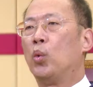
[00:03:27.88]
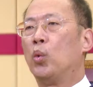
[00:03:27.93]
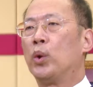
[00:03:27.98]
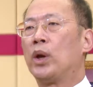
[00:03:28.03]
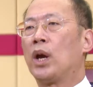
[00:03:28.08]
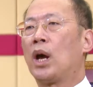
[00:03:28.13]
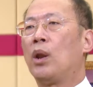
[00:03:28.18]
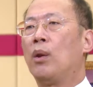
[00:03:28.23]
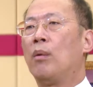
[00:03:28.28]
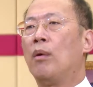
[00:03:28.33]

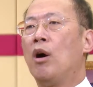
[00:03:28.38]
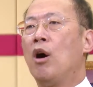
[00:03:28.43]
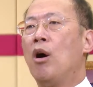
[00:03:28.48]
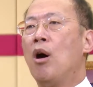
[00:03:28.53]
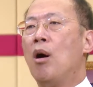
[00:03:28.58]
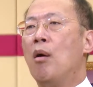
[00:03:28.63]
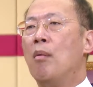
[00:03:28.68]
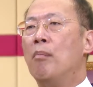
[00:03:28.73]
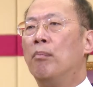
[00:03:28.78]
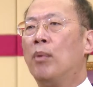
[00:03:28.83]
we are
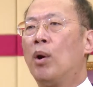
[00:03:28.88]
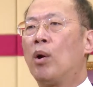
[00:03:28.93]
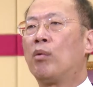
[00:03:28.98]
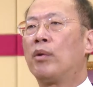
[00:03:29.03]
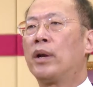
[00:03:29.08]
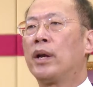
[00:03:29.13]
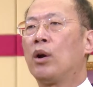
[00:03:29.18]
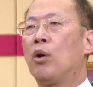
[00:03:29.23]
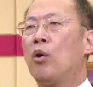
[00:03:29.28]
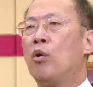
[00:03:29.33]

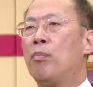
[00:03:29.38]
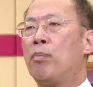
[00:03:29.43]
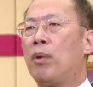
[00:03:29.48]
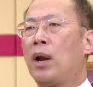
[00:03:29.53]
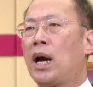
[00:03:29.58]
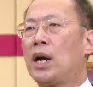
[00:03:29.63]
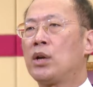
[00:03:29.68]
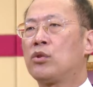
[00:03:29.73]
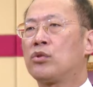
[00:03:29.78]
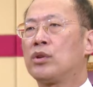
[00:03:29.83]
morally
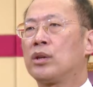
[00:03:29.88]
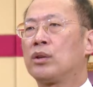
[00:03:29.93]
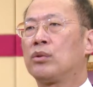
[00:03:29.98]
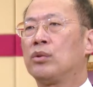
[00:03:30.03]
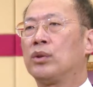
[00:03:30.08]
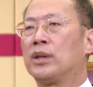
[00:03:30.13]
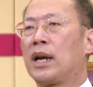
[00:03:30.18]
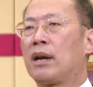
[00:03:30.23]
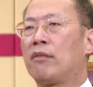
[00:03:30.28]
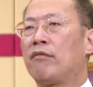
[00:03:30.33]
obliged
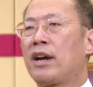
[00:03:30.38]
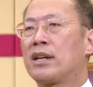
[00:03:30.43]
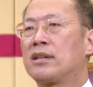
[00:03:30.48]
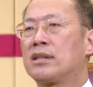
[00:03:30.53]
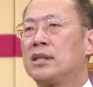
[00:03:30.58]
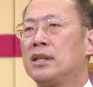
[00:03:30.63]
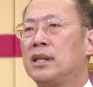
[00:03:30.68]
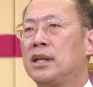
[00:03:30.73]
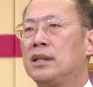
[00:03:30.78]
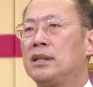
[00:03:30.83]
to get
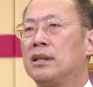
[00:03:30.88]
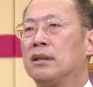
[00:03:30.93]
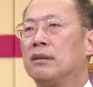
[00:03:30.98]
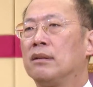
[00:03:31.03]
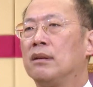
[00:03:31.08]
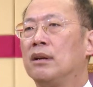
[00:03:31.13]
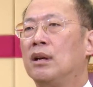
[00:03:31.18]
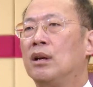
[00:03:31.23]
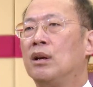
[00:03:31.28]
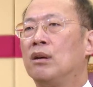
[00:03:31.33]
vaccinated
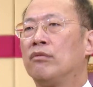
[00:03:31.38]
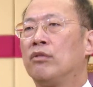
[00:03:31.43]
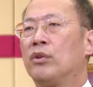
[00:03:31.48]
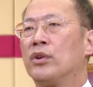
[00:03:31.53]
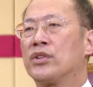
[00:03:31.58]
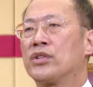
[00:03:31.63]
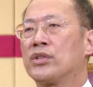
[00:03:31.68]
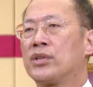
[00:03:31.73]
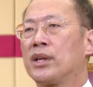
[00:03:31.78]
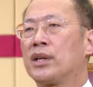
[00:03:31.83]
for the
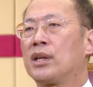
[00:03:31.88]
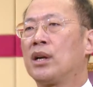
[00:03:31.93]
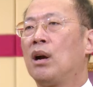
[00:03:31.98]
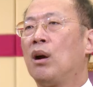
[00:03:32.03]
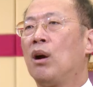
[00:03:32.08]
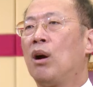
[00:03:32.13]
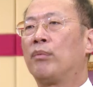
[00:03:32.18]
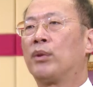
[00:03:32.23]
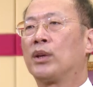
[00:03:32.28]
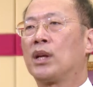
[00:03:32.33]
sake
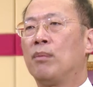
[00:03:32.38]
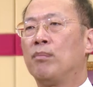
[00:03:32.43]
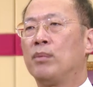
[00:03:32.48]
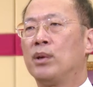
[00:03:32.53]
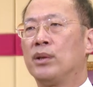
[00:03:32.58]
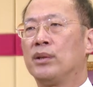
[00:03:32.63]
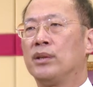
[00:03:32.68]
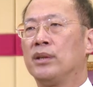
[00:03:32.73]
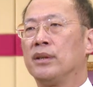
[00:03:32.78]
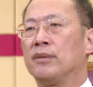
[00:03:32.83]
of the
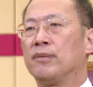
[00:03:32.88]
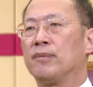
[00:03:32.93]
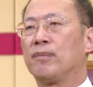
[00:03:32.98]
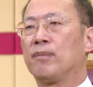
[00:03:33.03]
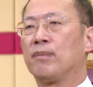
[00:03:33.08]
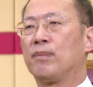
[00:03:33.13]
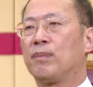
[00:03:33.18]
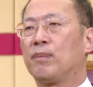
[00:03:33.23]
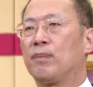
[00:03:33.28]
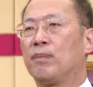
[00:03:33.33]
community.
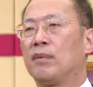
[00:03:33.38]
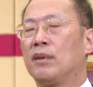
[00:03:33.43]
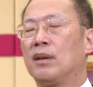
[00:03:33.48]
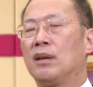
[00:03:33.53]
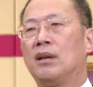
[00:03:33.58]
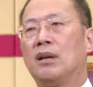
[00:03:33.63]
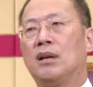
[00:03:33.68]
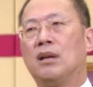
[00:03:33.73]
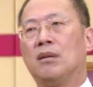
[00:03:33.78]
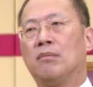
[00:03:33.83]

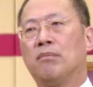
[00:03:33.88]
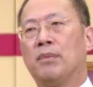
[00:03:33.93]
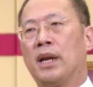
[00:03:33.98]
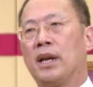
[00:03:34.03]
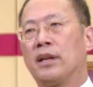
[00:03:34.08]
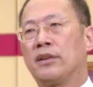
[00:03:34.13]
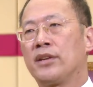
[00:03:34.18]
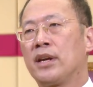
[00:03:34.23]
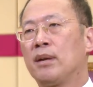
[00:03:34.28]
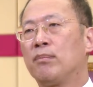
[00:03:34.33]
But
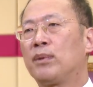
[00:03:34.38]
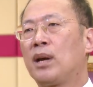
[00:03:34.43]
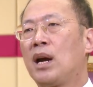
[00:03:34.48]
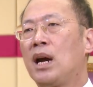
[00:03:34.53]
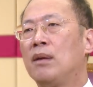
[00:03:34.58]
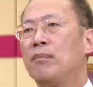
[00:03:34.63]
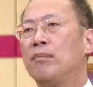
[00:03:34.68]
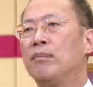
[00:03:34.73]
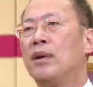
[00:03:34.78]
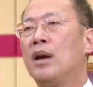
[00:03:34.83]
at the same
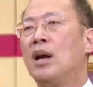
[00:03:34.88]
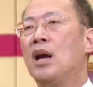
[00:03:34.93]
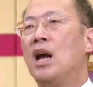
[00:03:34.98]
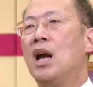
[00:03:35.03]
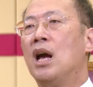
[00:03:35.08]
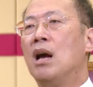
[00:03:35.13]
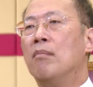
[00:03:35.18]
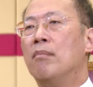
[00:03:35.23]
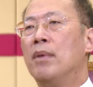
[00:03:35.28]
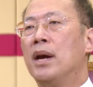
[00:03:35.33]
time,
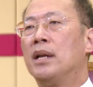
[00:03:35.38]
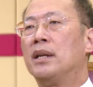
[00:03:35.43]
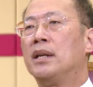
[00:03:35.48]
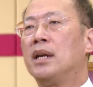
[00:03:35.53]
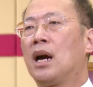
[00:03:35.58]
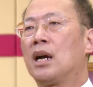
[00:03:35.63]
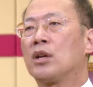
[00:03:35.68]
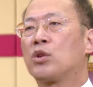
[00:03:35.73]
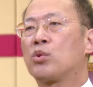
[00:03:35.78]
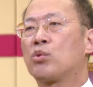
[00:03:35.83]
many
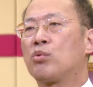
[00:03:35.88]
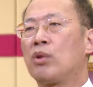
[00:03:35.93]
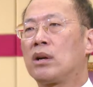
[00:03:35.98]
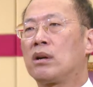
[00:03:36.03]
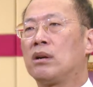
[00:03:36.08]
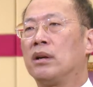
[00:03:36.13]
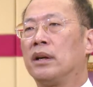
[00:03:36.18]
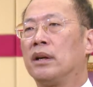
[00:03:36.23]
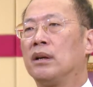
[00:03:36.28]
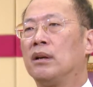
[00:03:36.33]
are
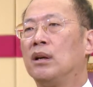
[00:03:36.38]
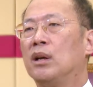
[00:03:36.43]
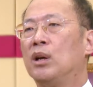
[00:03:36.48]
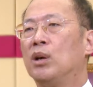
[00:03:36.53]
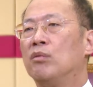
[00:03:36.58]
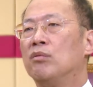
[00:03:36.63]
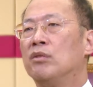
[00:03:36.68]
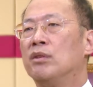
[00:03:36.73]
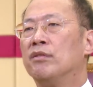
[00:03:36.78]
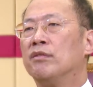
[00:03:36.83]
struggling
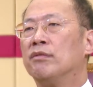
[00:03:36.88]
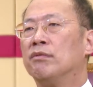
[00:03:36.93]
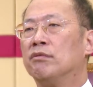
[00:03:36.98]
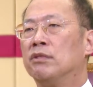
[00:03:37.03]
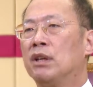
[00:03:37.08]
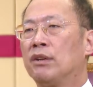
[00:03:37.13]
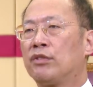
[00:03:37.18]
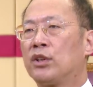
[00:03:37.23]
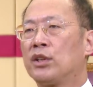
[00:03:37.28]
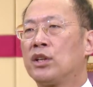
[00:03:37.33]

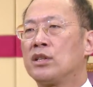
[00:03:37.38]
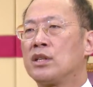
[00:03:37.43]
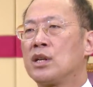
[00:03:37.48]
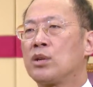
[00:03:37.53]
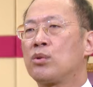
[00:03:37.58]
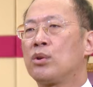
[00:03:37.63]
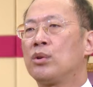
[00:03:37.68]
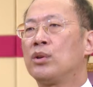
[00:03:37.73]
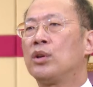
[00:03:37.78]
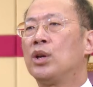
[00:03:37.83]
with the
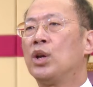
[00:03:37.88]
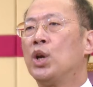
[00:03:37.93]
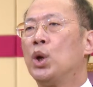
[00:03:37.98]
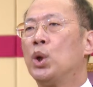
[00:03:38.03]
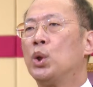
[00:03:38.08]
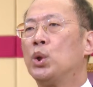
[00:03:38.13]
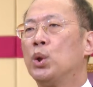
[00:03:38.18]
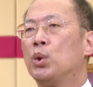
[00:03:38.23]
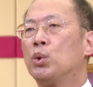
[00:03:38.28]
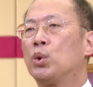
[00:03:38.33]
decision
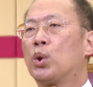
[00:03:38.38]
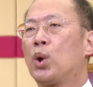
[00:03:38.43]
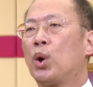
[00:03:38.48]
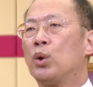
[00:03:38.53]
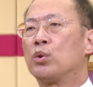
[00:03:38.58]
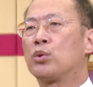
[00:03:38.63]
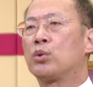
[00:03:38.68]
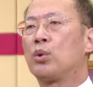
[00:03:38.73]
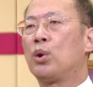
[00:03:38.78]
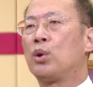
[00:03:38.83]
due to
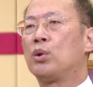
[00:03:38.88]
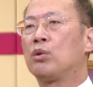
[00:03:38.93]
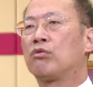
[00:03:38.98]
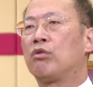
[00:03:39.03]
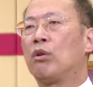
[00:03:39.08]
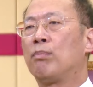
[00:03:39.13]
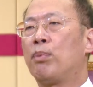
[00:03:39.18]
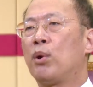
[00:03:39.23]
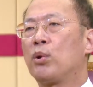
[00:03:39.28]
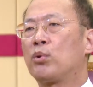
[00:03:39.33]
concerns
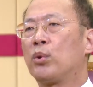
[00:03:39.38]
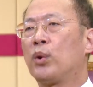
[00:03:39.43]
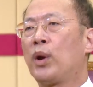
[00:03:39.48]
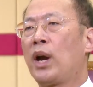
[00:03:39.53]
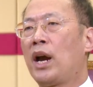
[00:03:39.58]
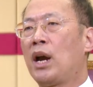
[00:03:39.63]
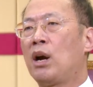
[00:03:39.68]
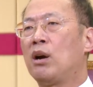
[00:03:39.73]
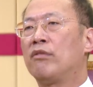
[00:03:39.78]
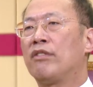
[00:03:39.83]
for personal
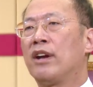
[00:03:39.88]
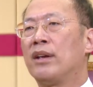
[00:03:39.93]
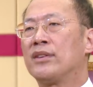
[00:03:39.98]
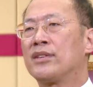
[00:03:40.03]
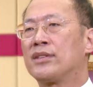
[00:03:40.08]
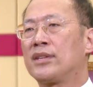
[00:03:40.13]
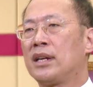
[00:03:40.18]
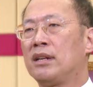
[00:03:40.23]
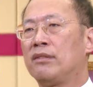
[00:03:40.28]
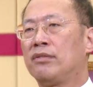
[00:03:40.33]
health and
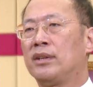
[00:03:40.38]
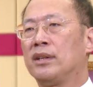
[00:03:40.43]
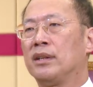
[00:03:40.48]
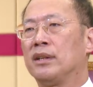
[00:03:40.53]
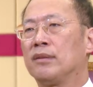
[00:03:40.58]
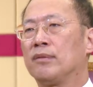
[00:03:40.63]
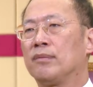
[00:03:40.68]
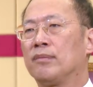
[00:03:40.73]
safety.